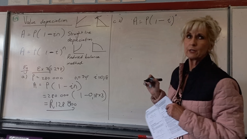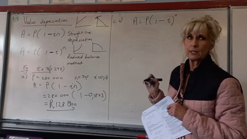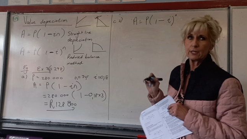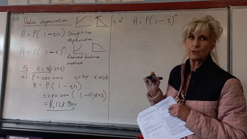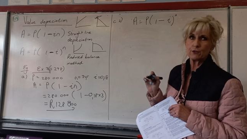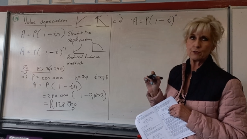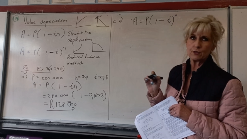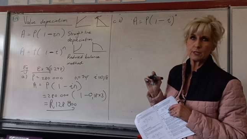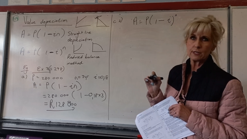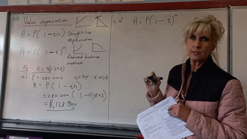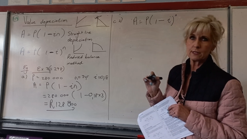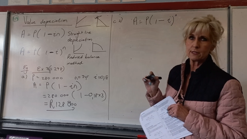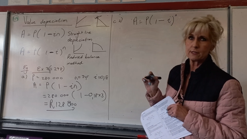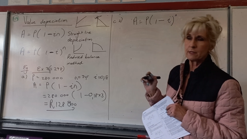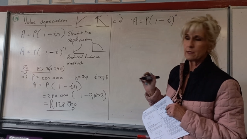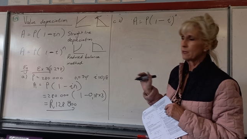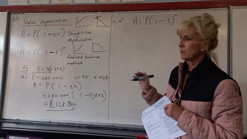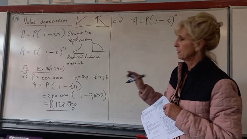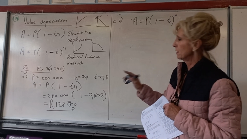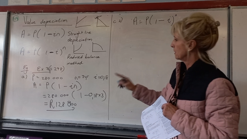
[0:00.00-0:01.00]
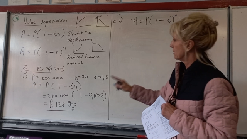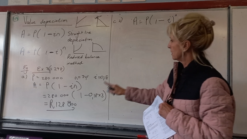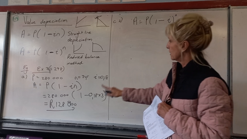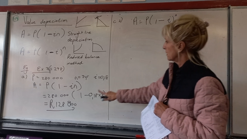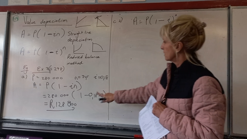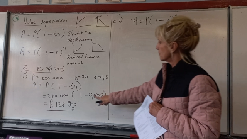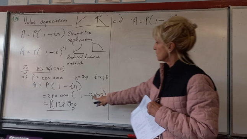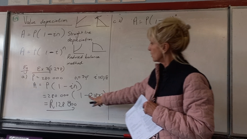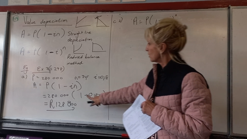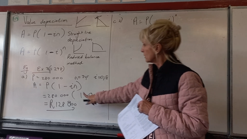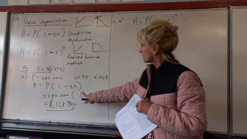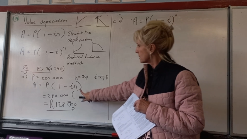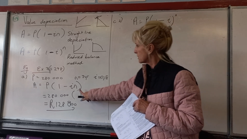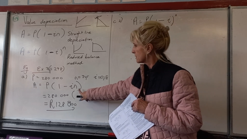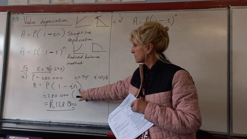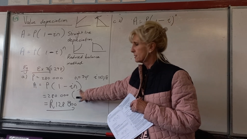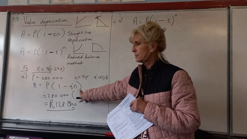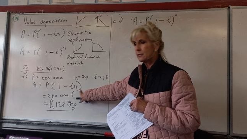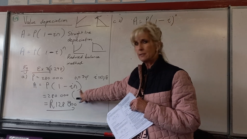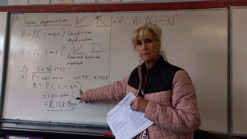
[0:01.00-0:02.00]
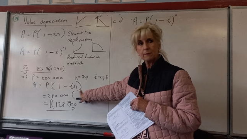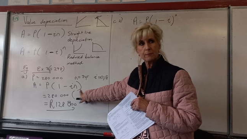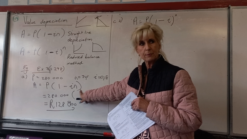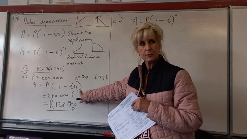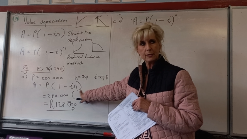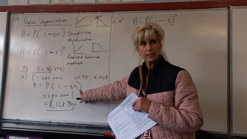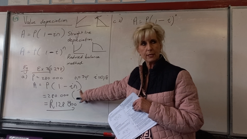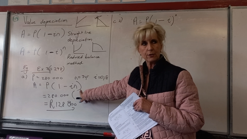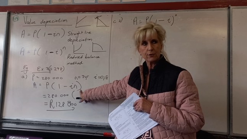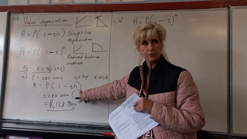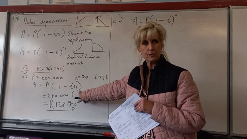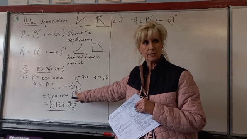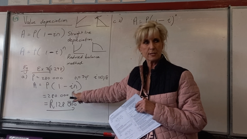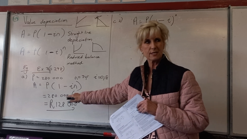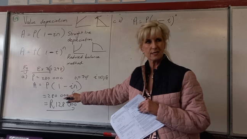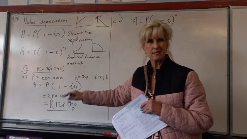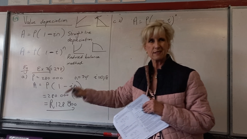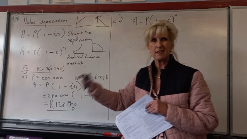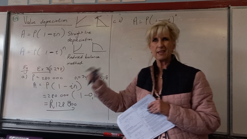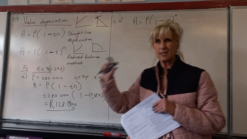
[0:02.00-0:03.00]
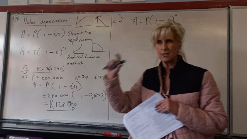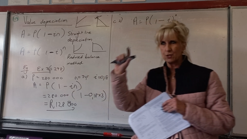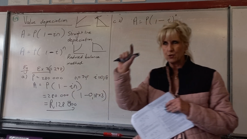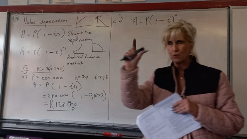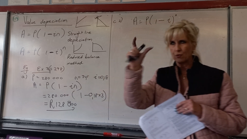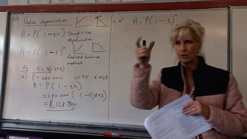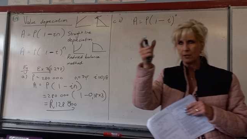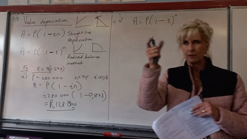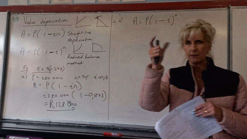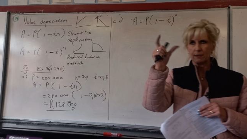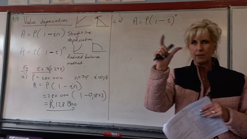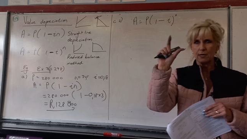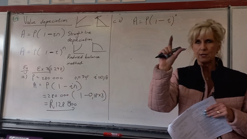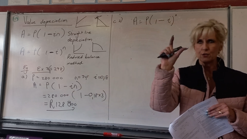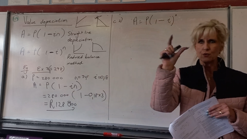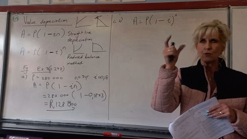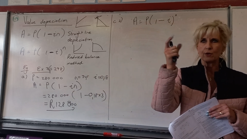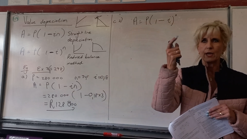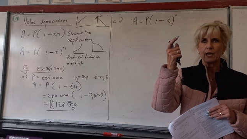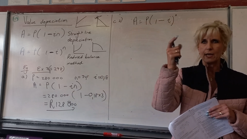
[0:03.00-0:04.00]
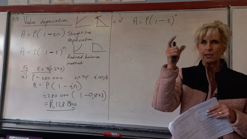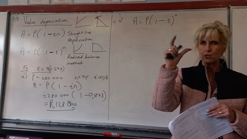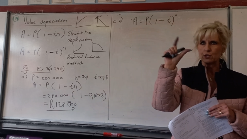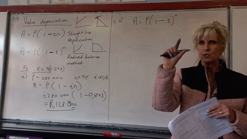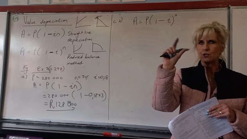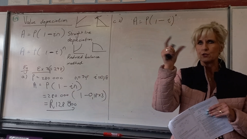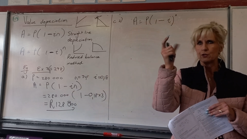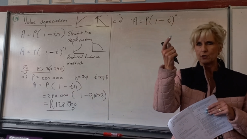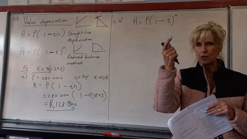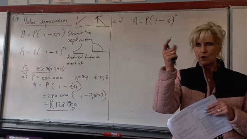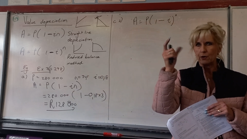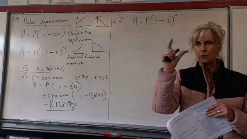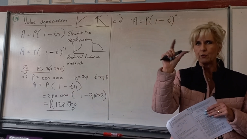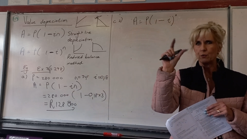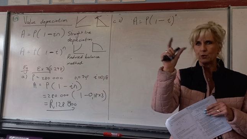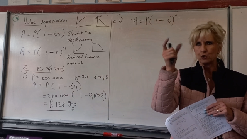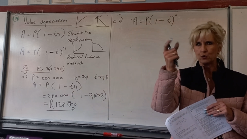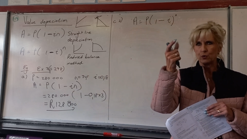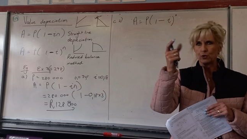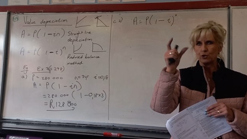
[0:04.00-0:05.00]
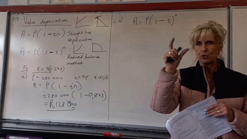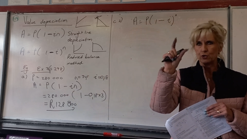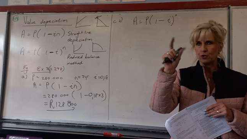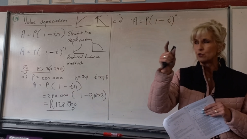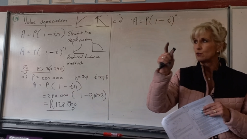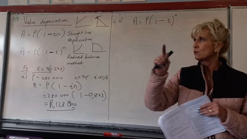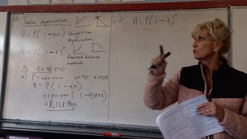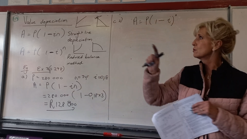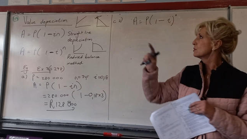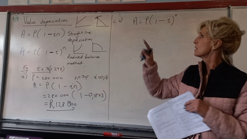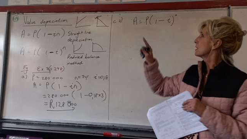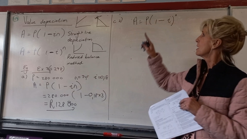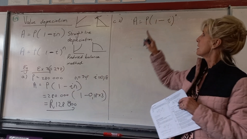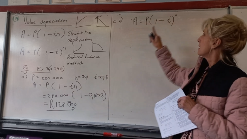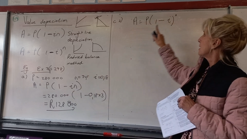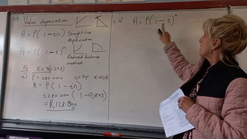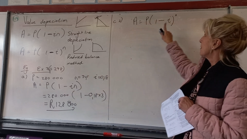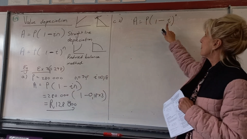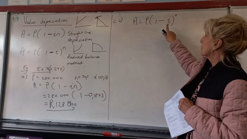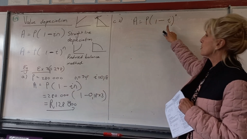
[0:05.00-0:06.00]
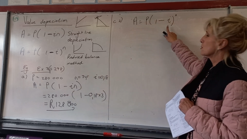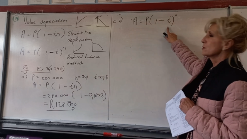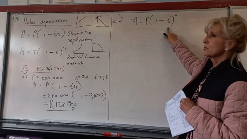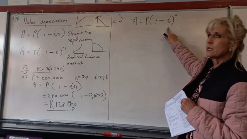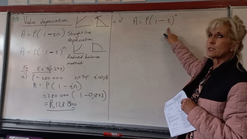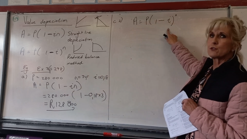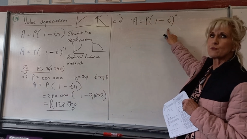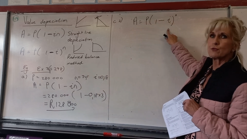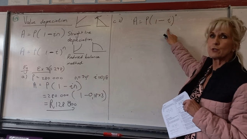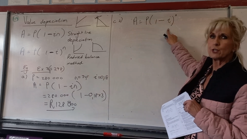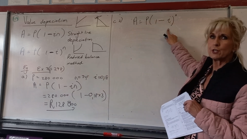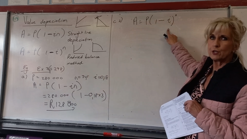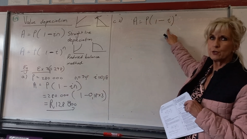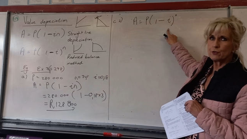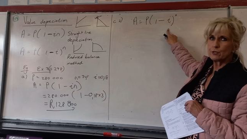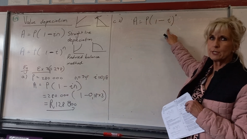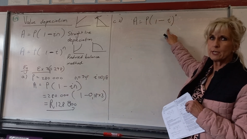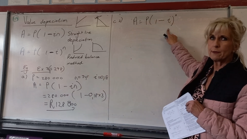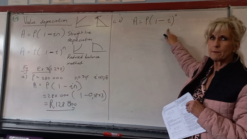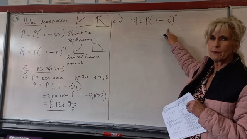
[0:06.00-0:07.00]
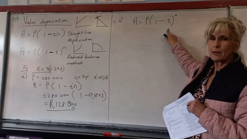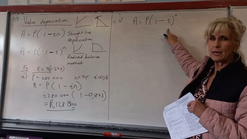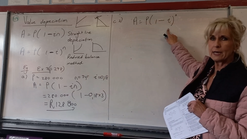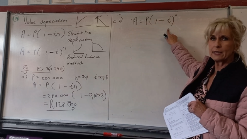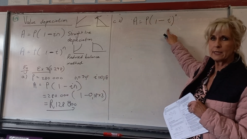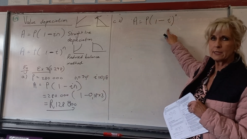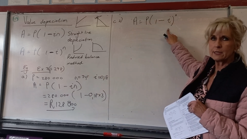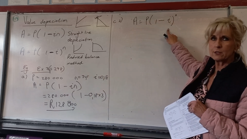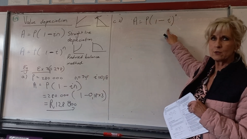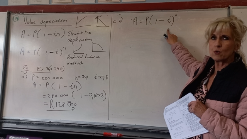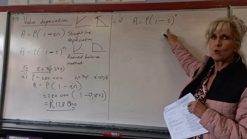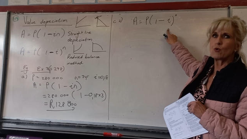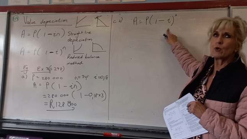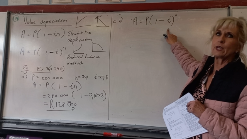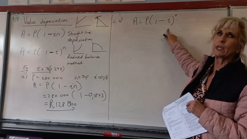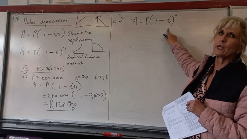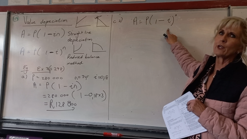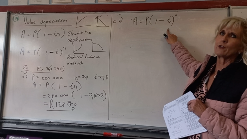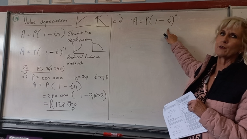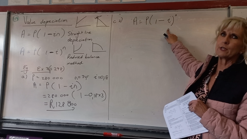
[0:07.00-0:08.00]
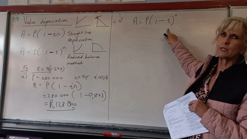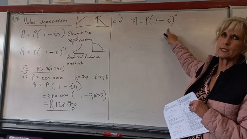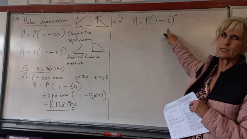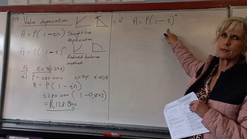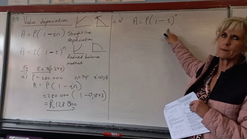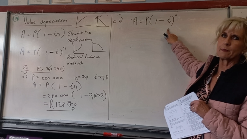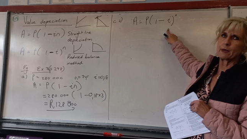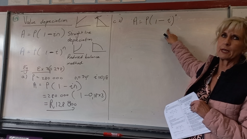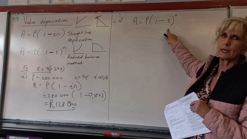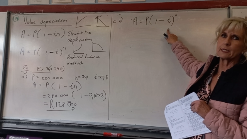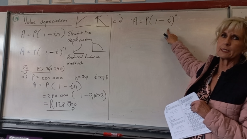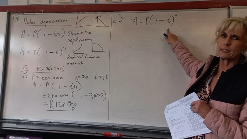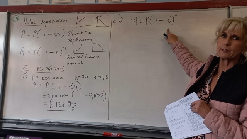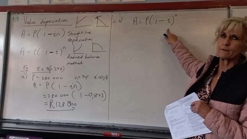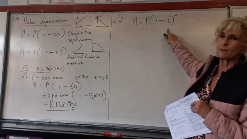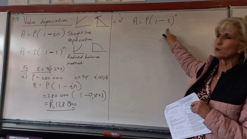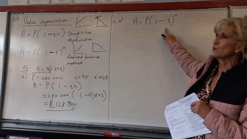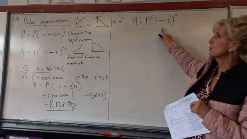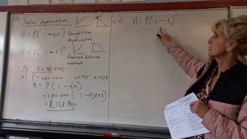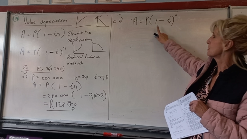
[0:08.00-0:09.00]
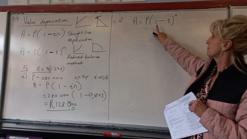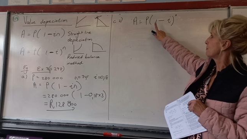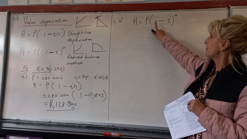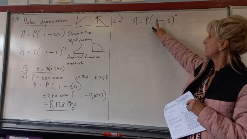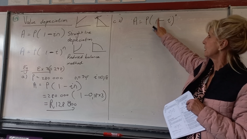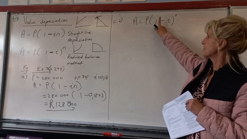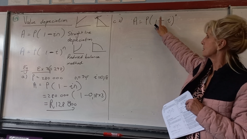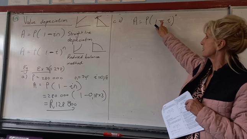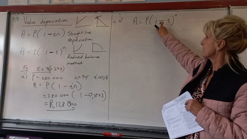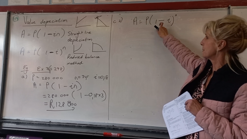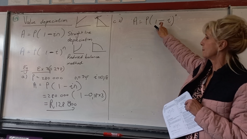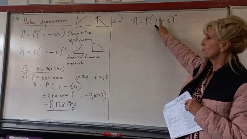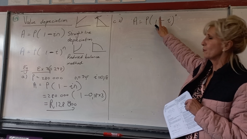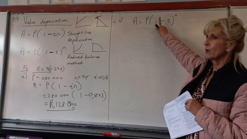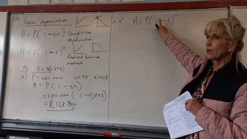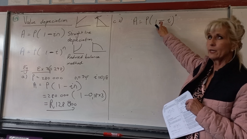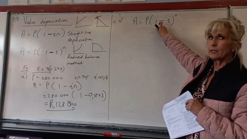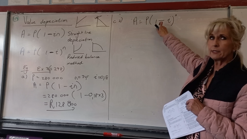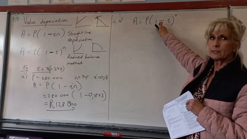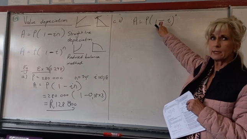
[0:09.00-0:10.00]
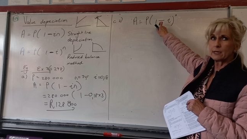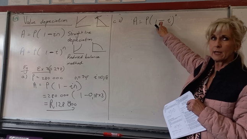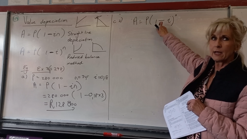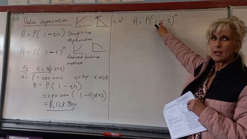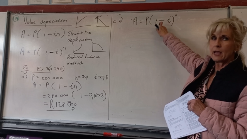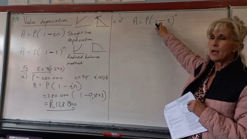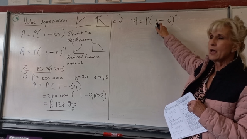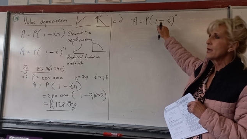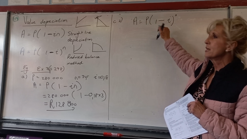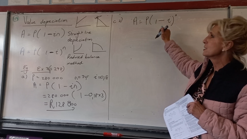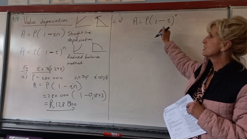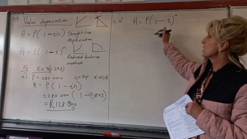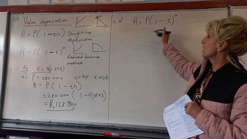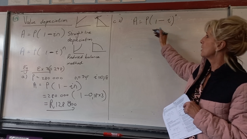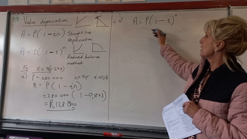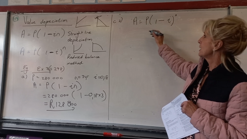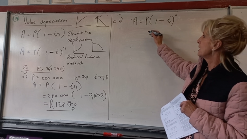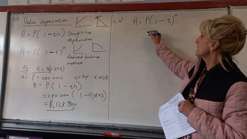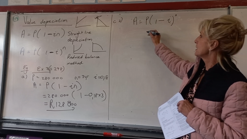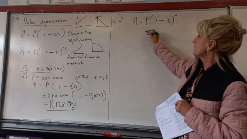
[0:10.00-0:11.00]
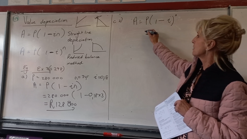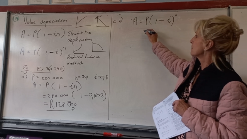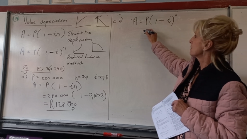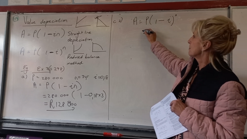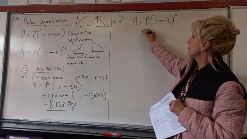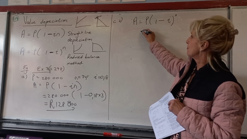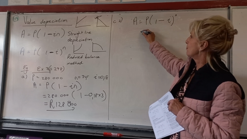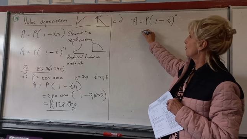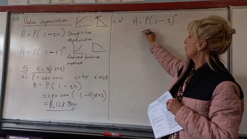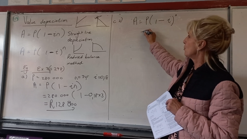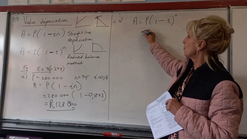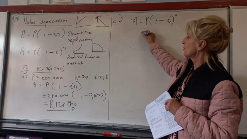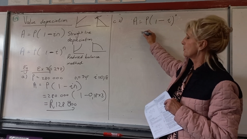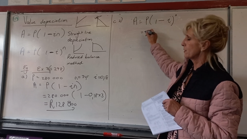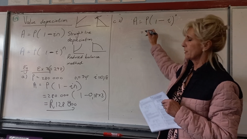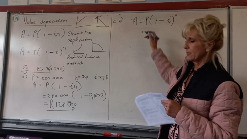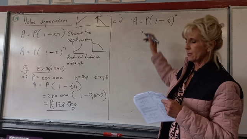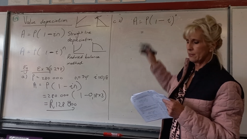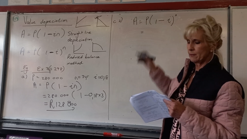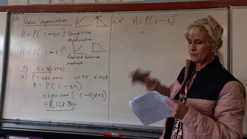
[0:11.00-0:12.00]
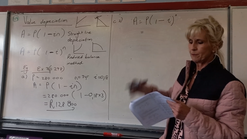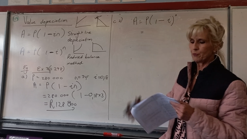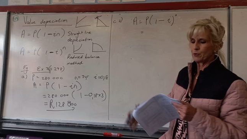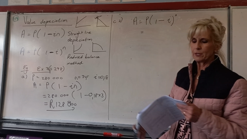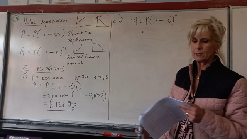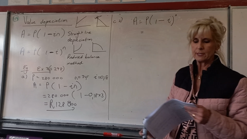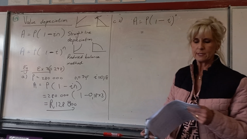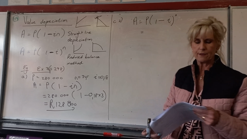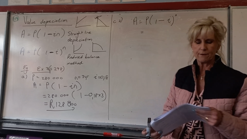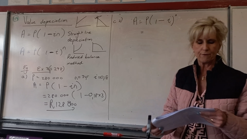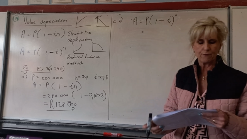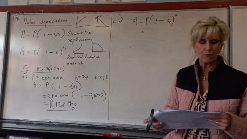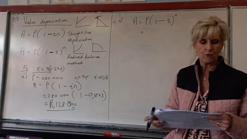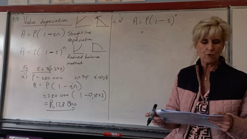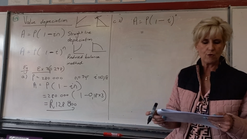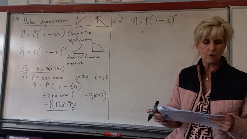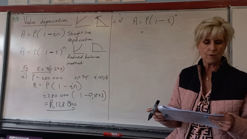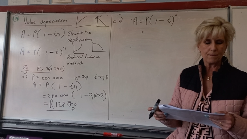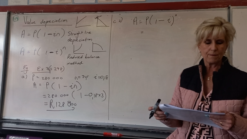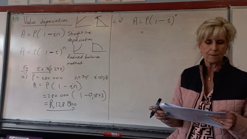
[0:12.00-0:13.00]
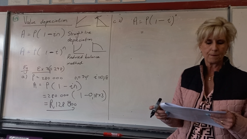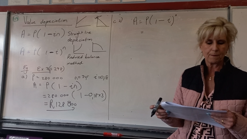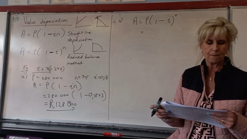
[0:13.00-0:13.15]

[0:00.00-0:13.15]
interest, not simple interest. There's your catch, knowing which one to use. Because it's reducing balance or increasing balance if it was plus sum, right? So he bought the printer for